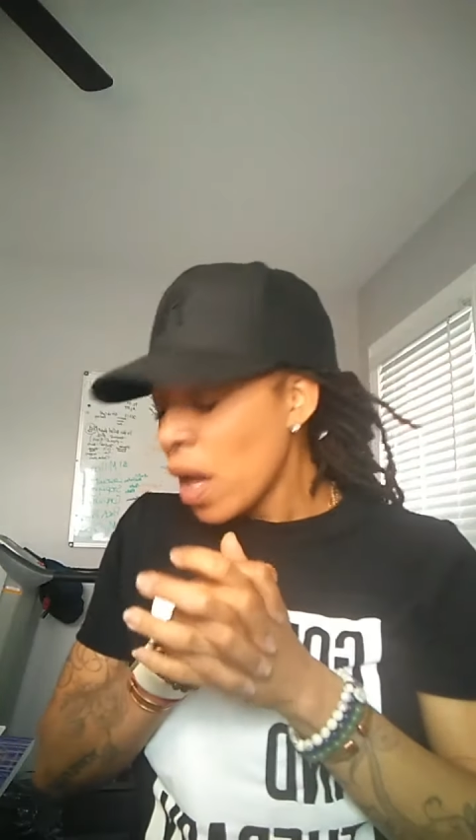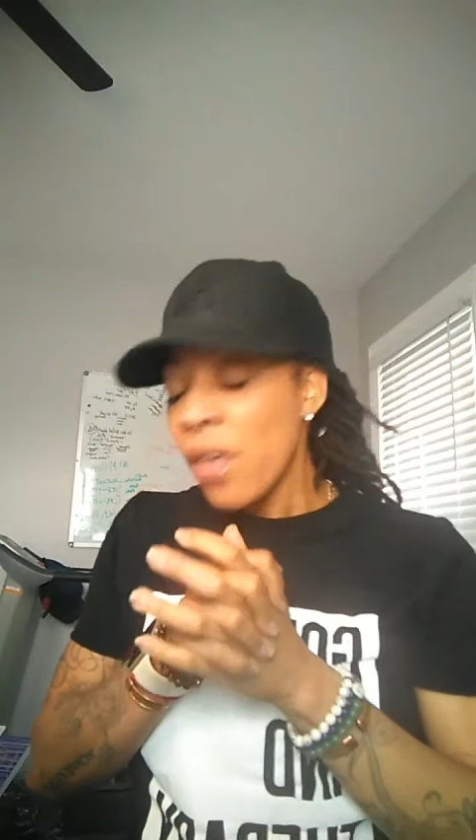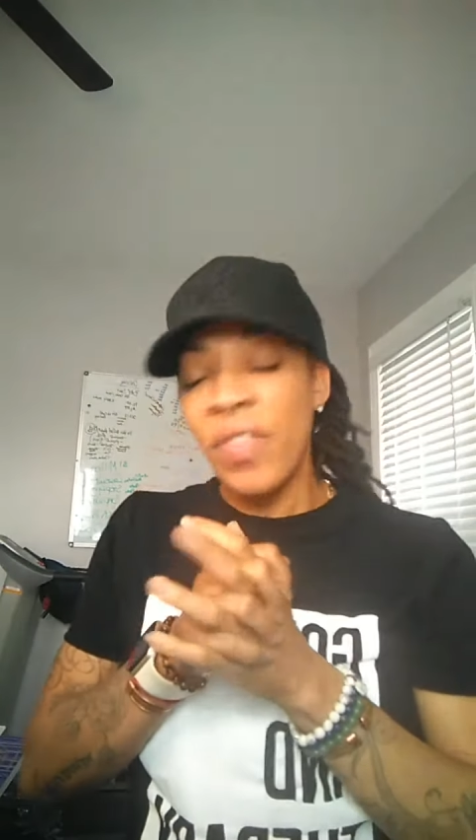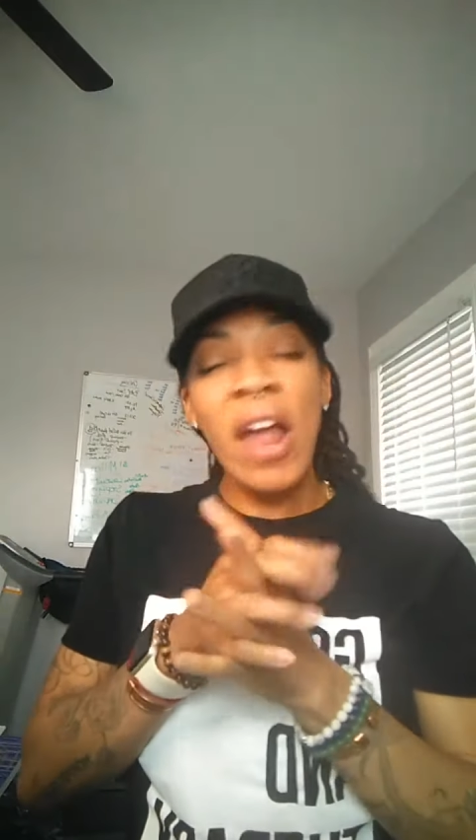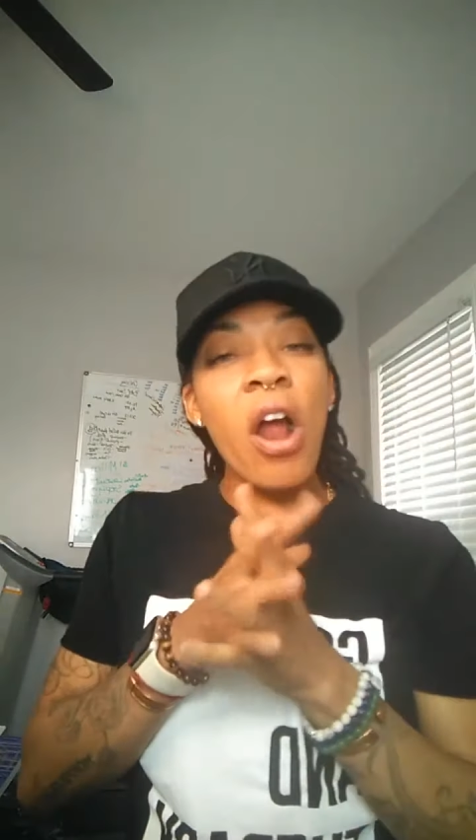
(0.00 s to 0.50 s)

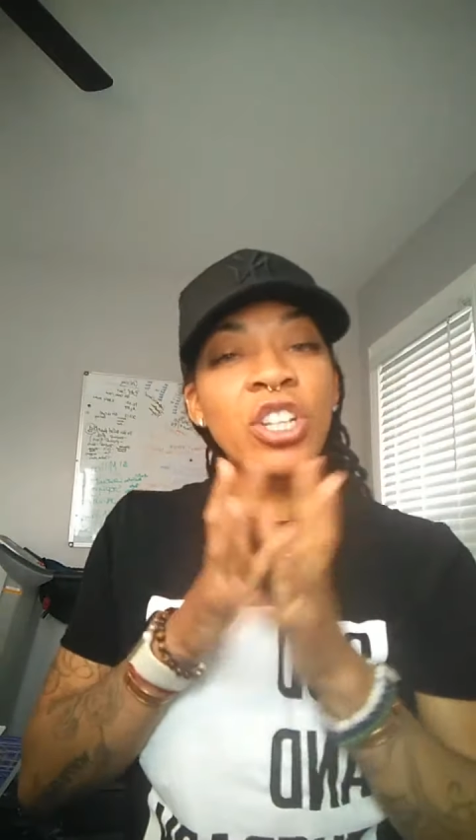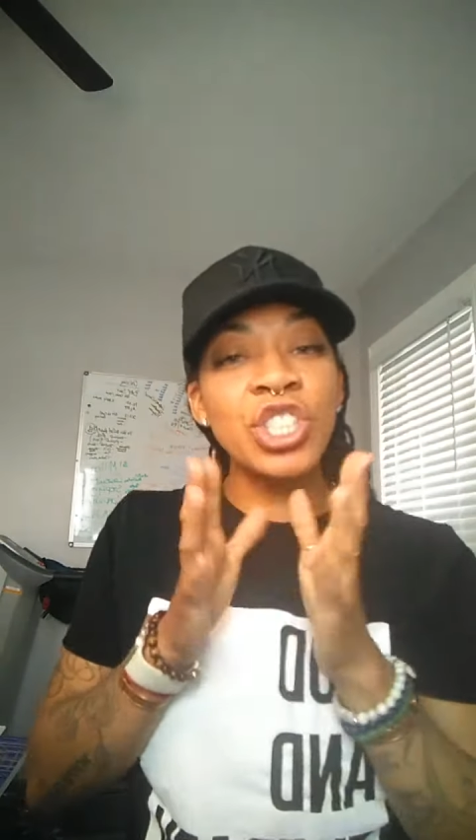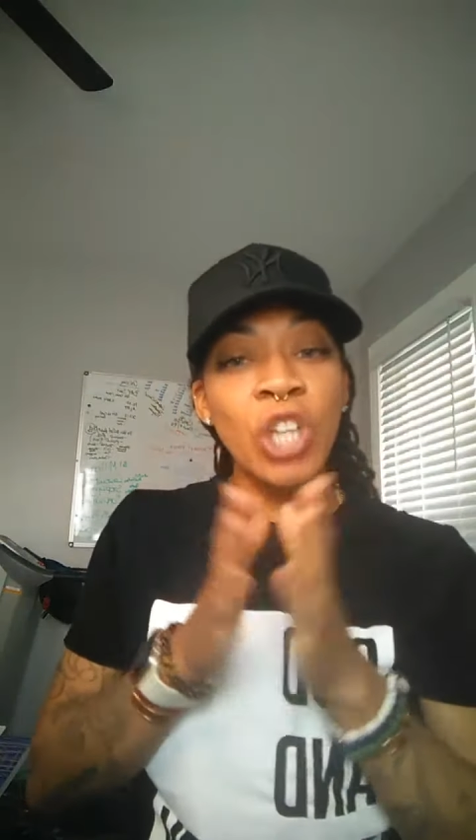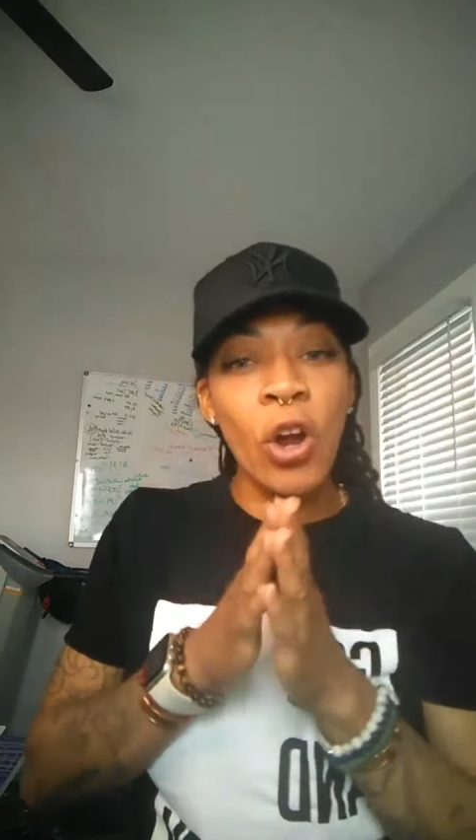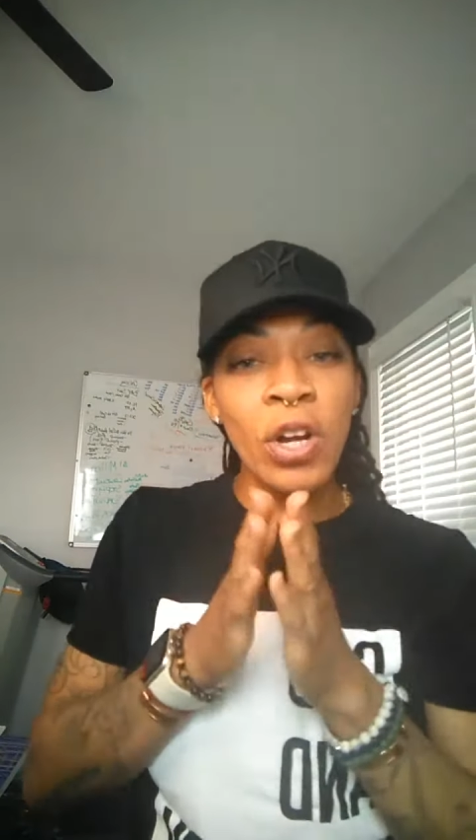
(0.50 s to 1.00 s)
There are
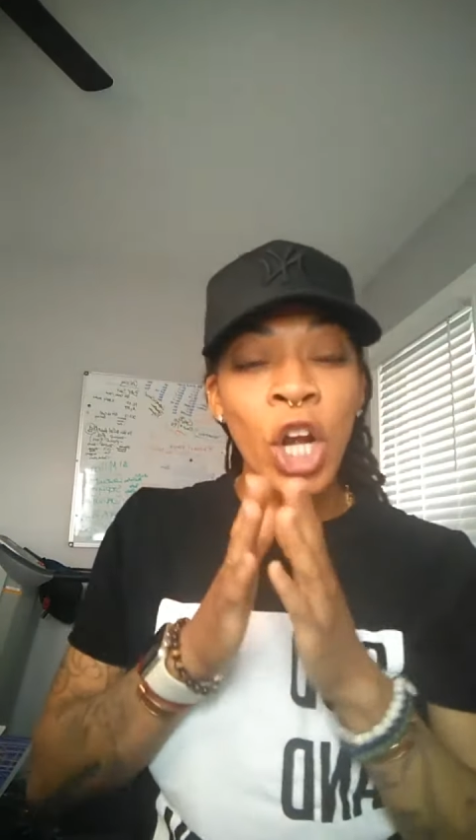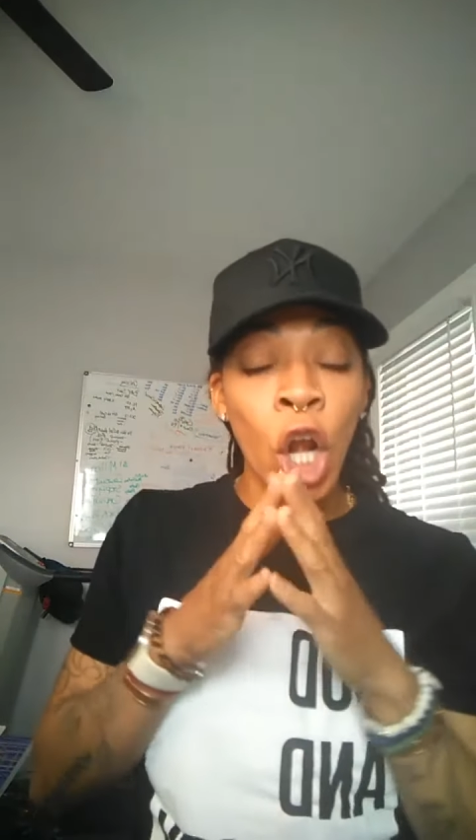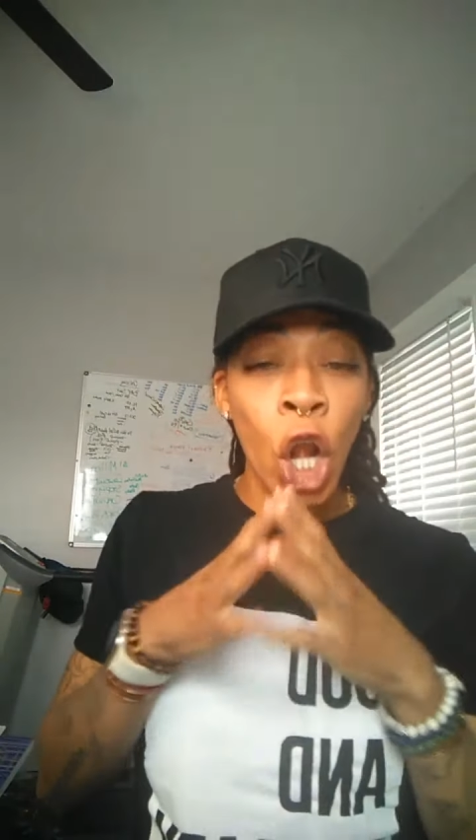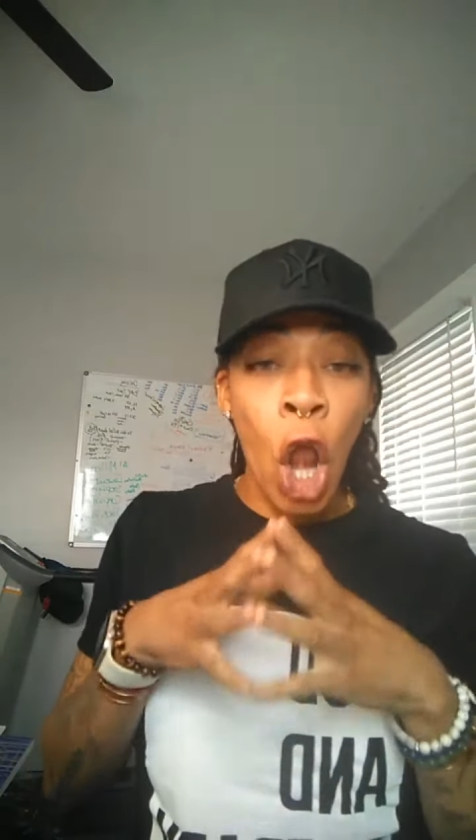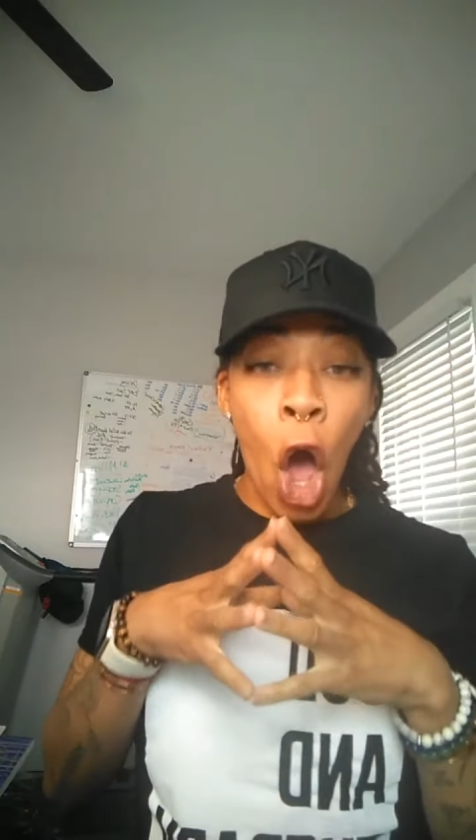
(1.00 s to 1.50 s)

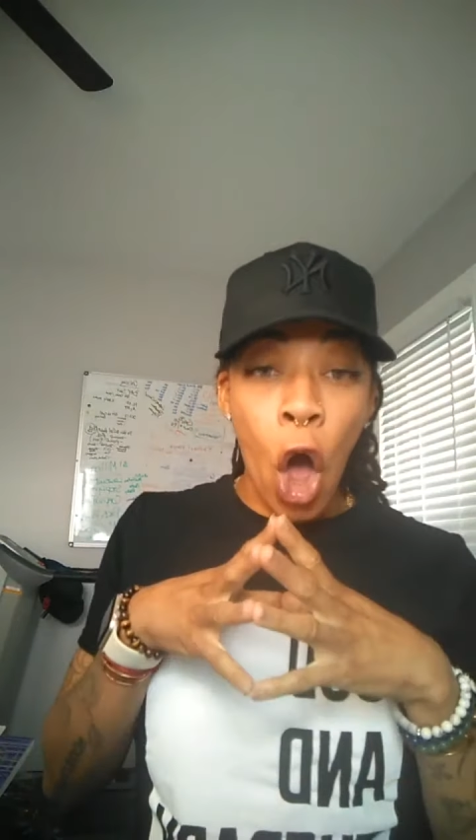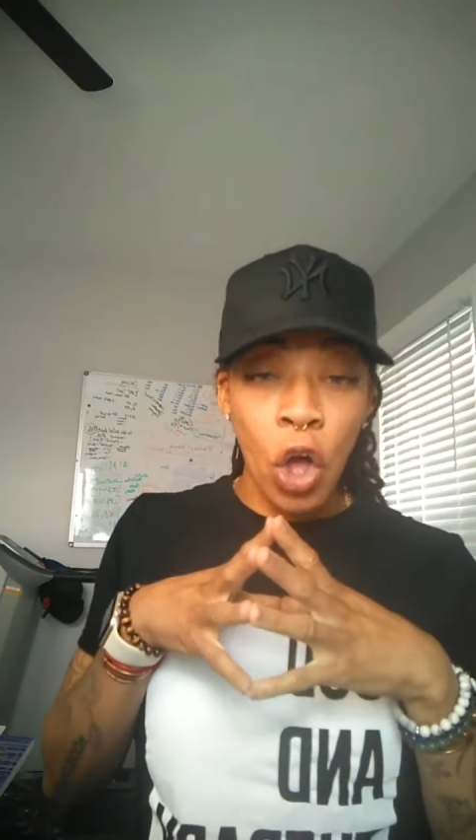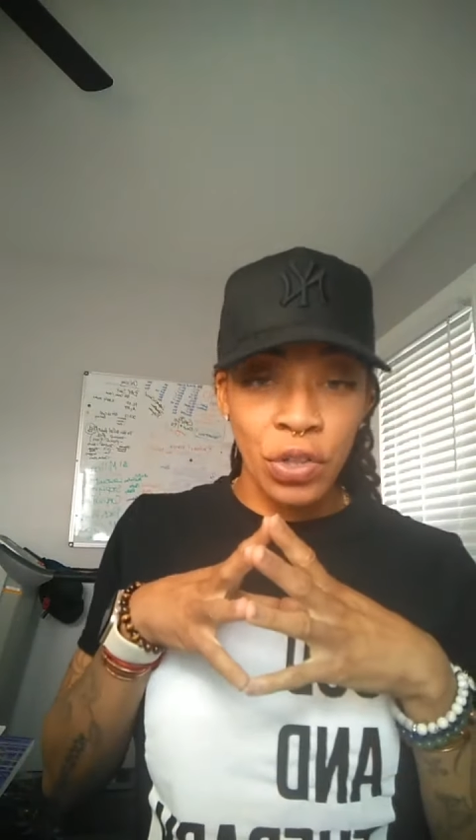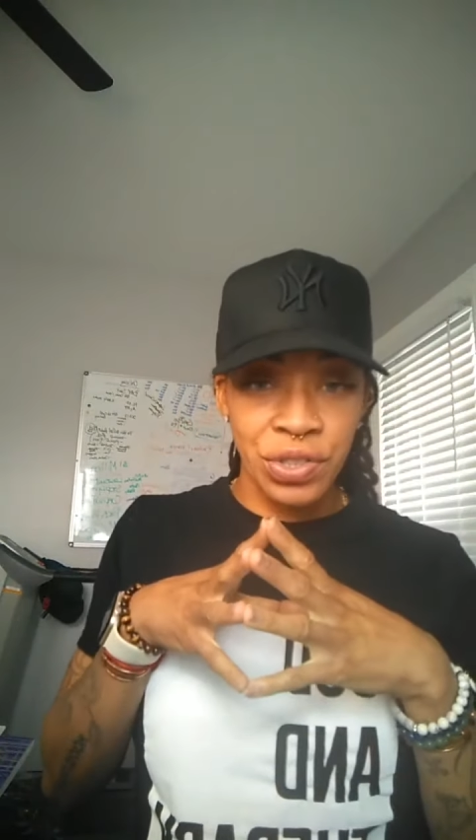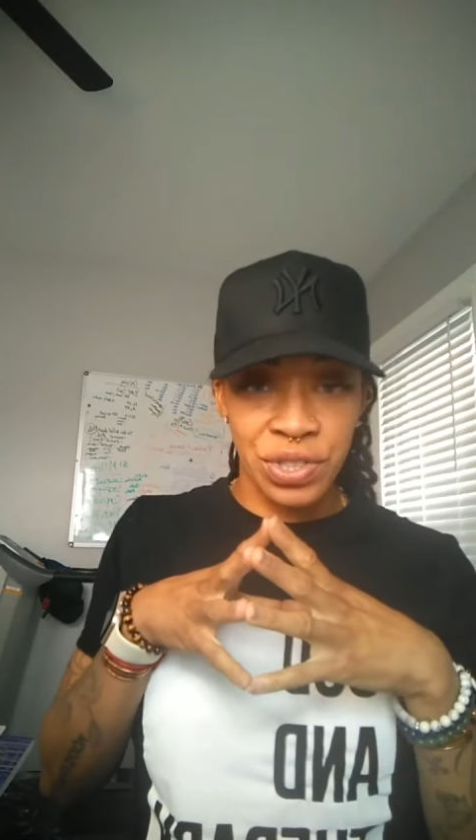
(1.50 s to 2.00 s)
certain
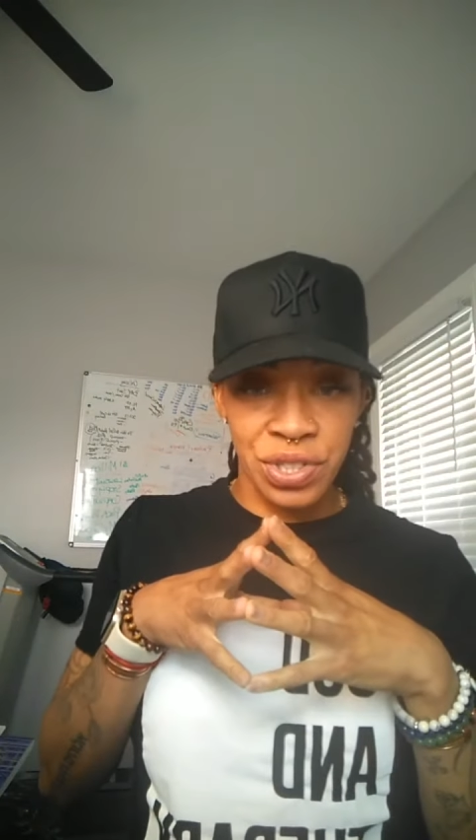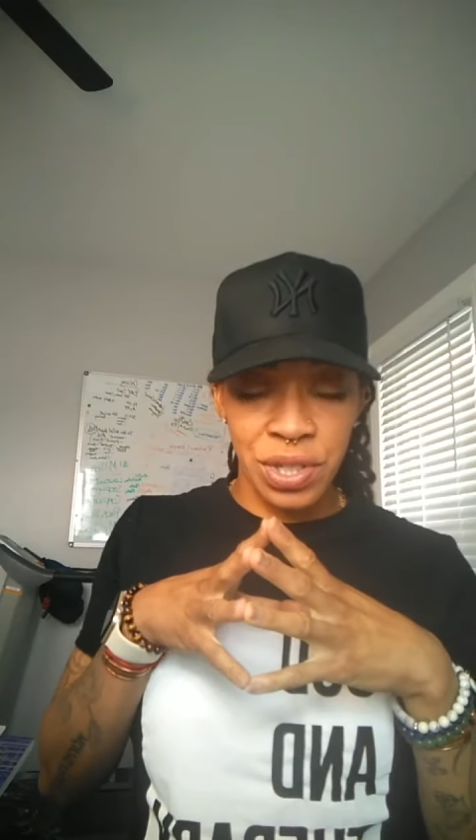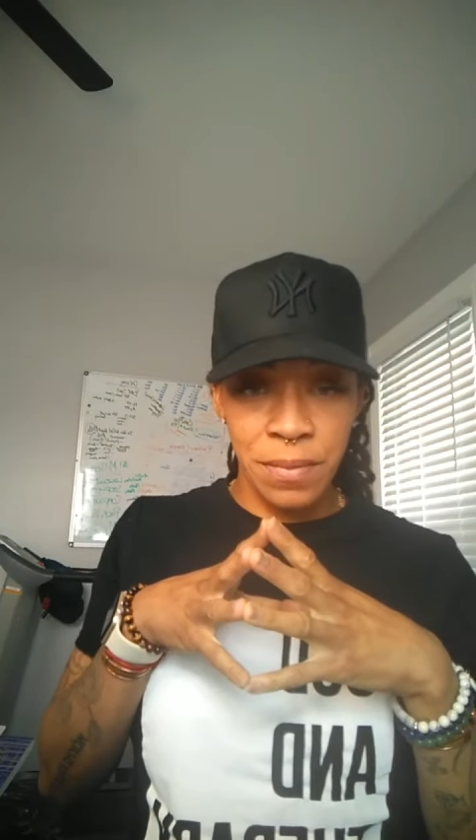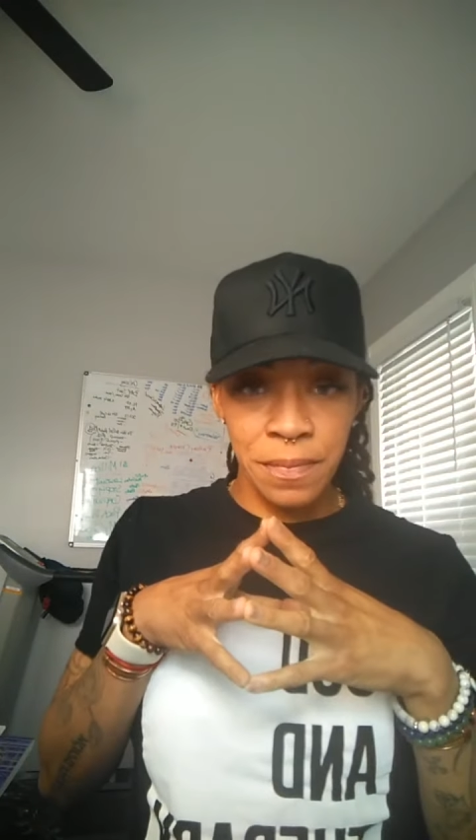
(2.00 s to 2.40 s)
laws,